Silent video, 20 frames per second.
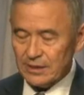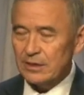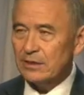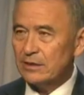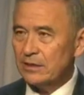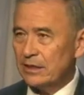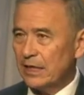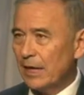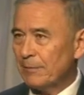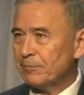the
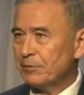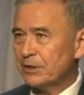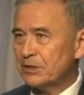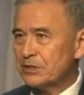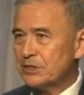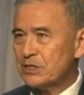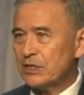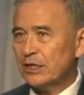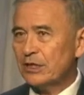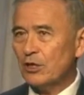Deputy
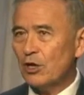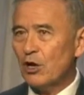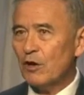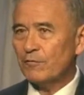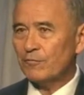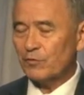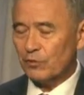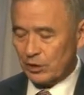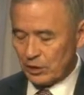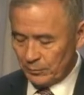CNO
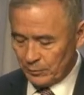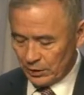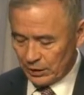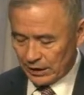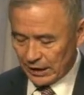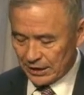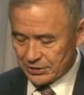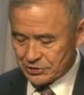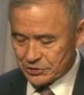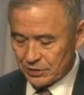for
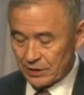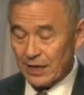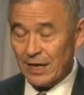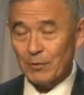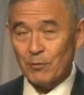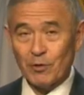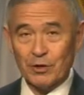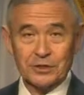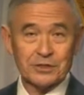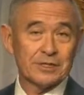Communication
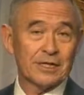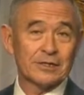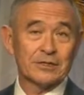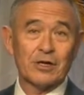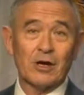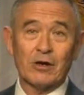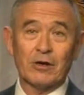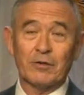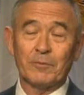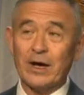Networks, and I
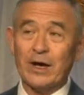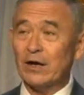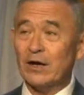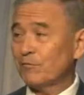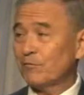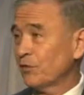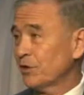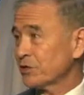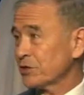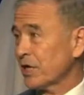talk about a
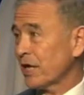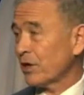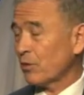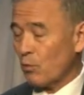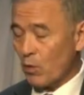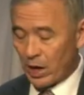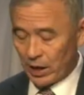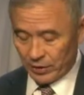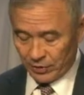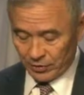fish out of
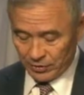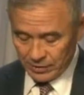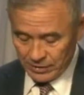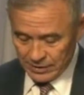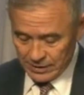water,